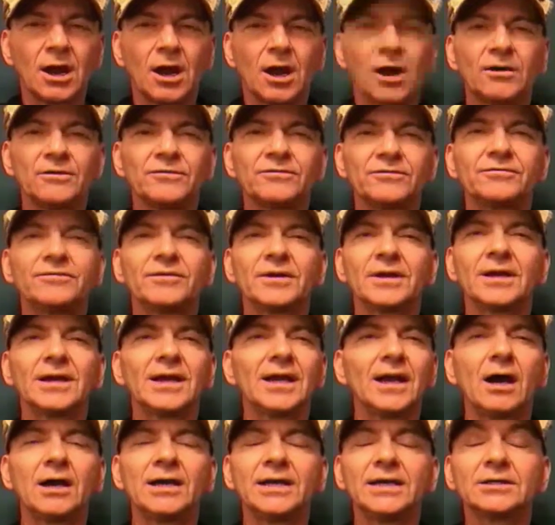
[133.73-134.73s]
of
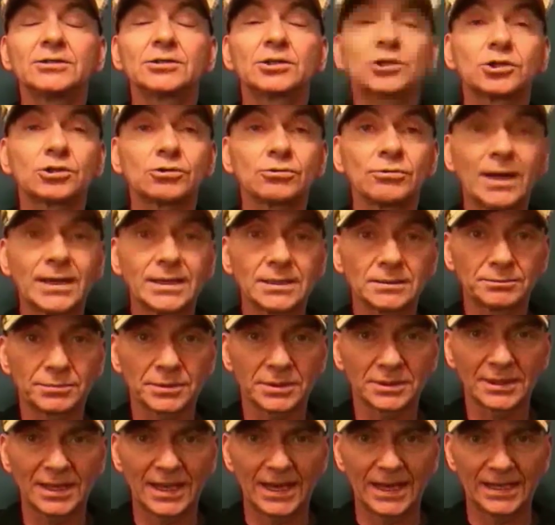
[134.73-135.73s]

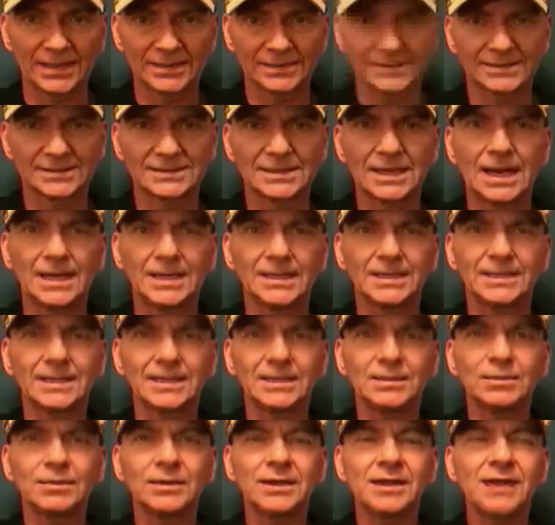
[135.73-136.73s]
incredible
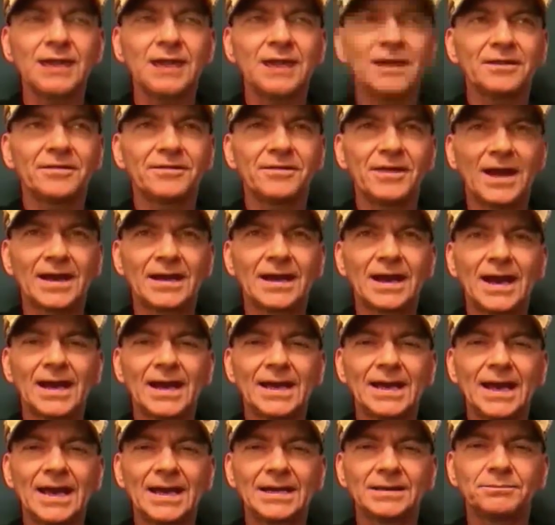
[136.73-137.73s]
anxiety that
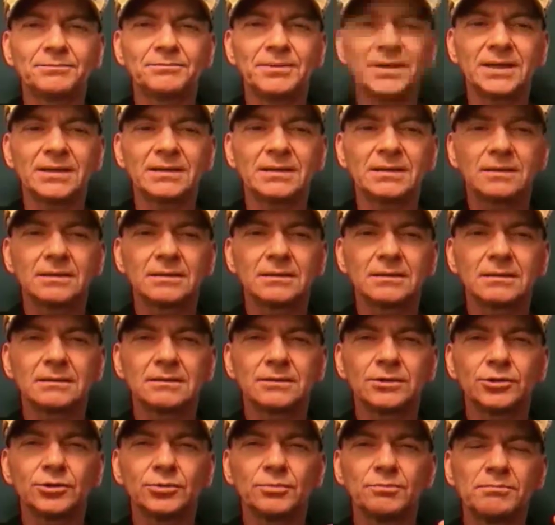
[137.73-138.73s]
I had been
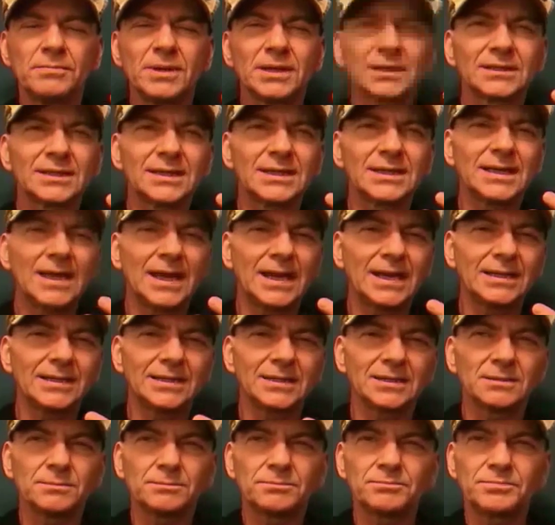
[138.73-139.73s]

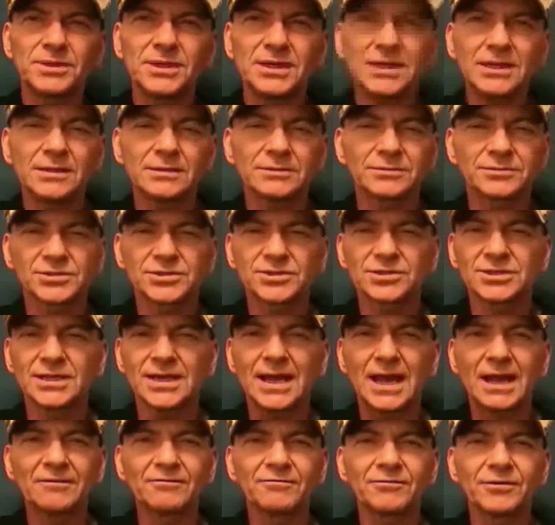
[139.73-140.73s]
humiliated and pierced,
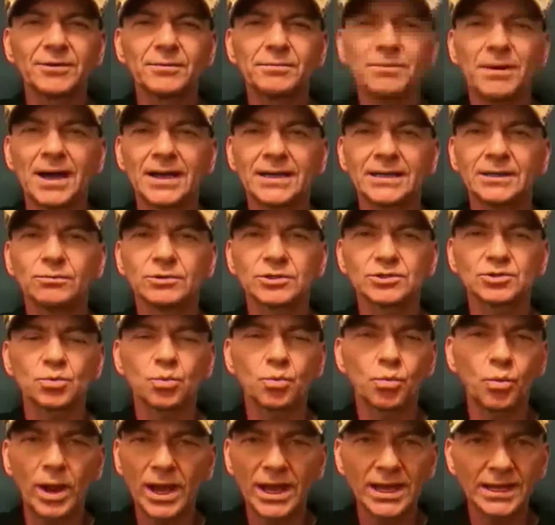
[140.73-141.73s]
and everybody was
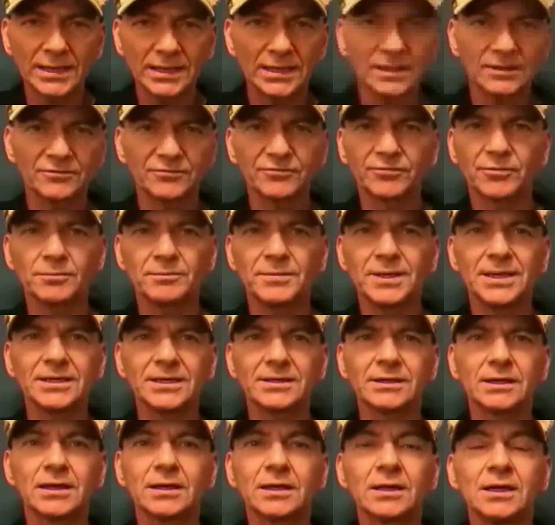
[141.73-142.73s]
waiting for me
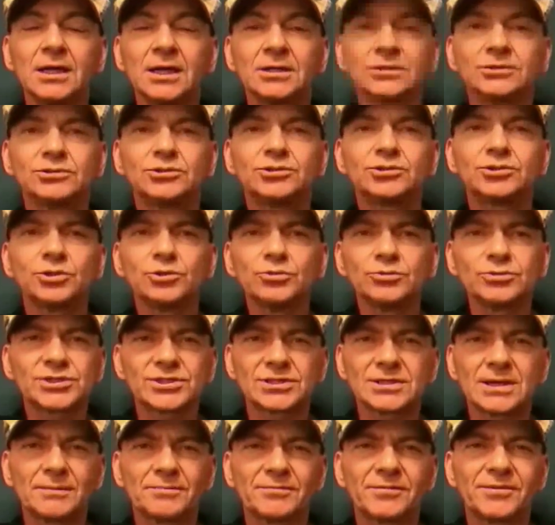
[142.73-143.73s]
to do
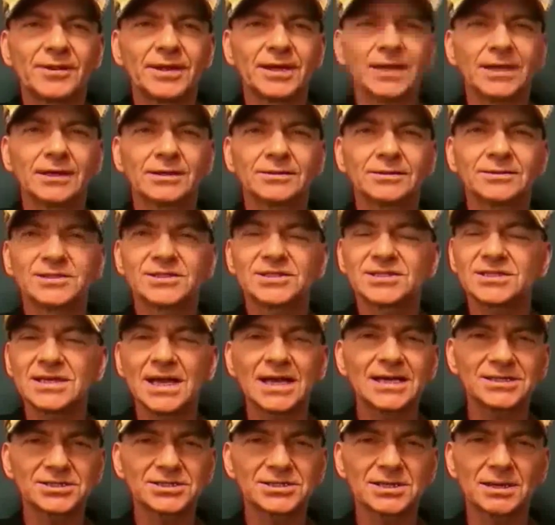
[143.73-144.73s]
something and
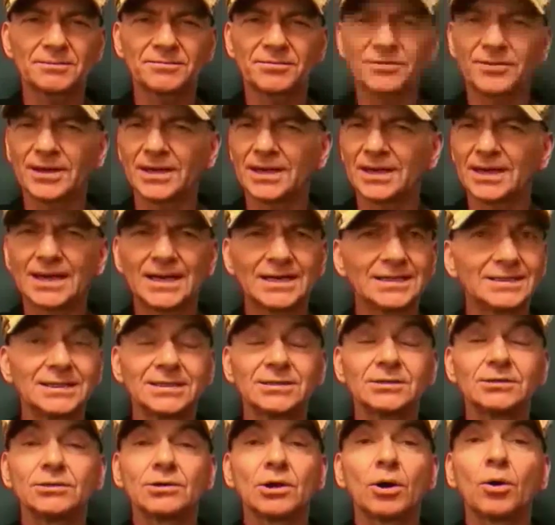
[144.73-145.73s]
say something, and I
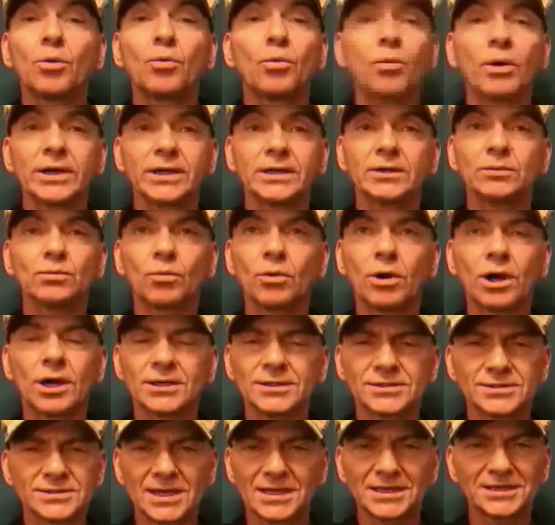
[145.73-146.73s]
didn't know what it
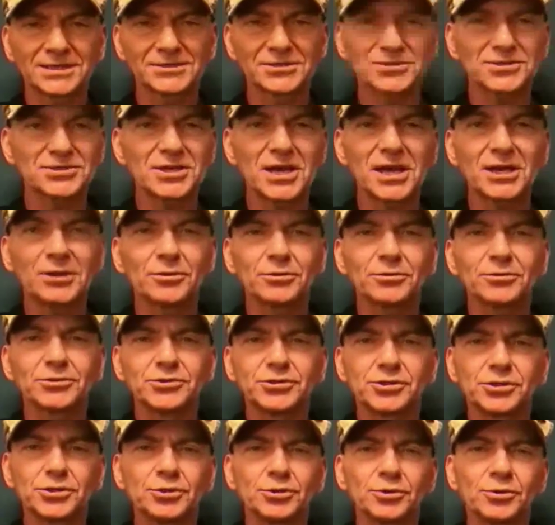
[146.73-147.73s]
was I could say or
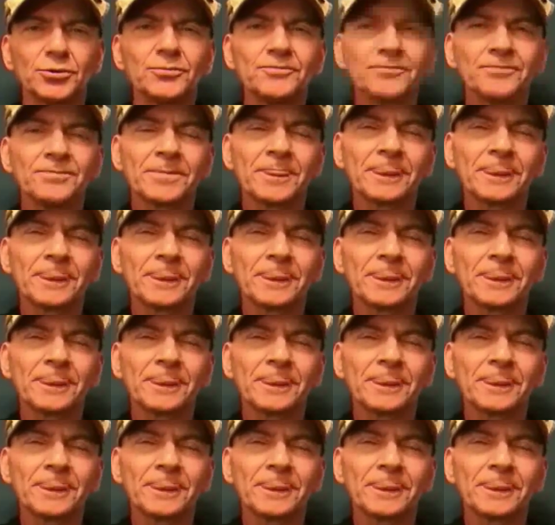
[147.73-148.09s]
do.